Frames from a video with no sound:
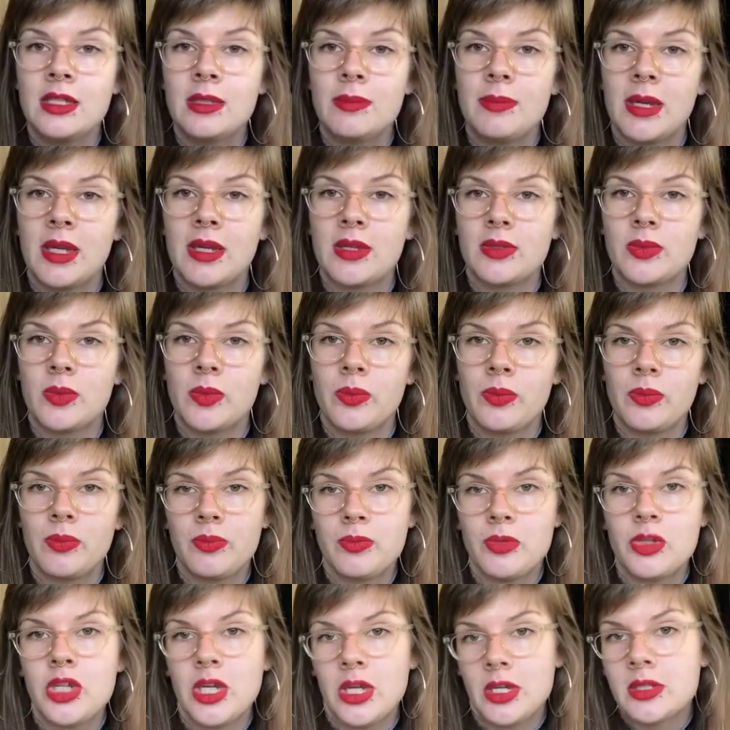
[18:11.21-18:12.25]
because
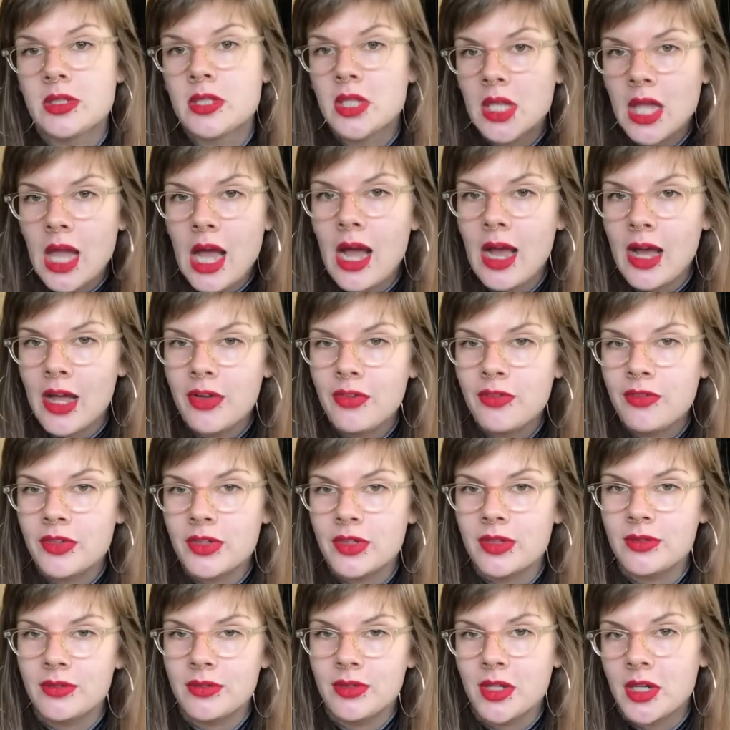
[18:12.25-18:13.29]
she is alive and,
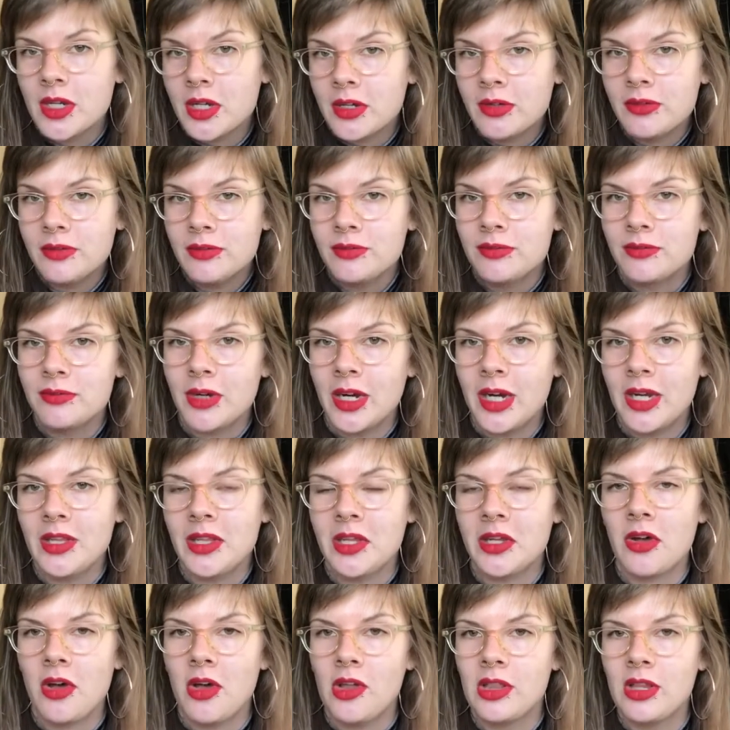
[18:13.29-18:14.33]
you know, right,
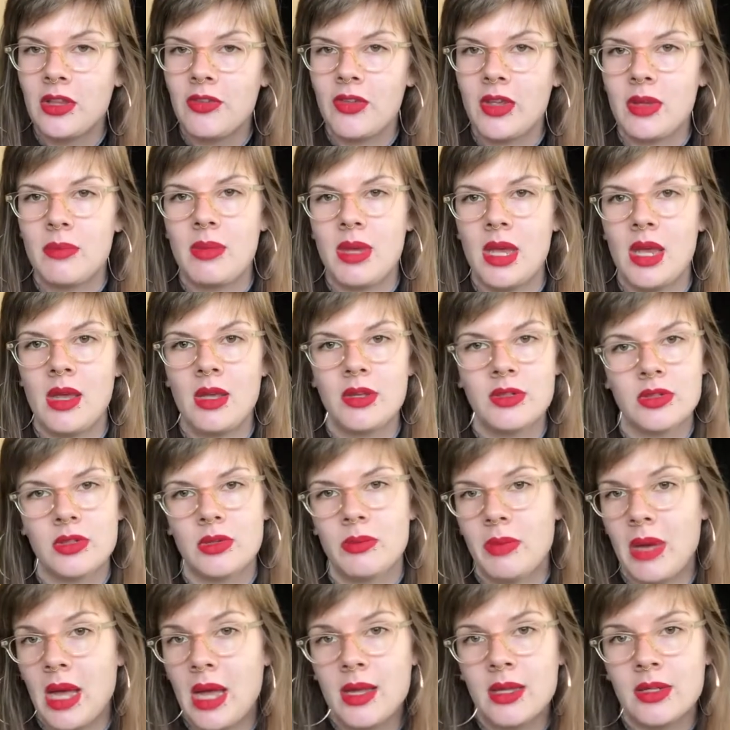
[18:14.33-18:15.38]
like all living beings are
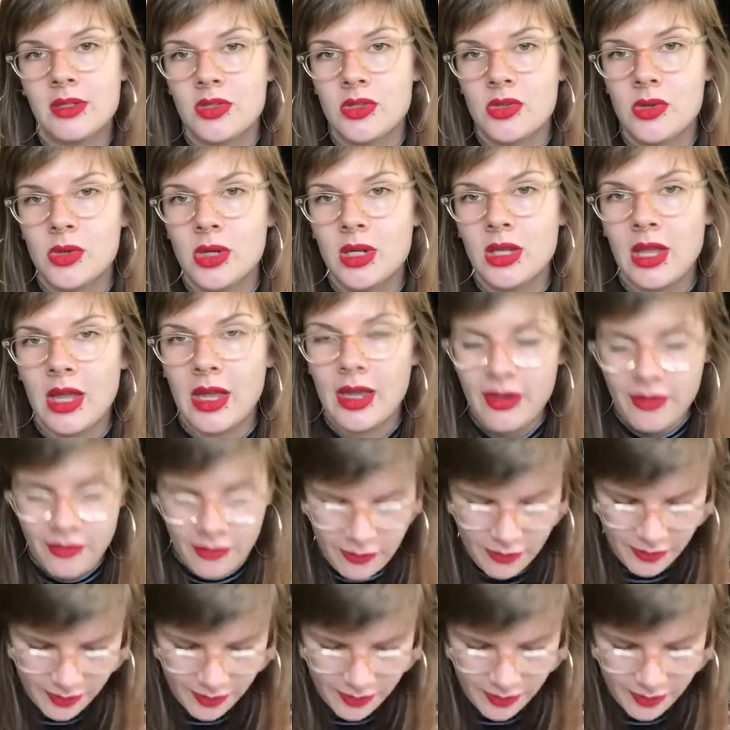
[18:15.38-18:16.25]
biased toward life.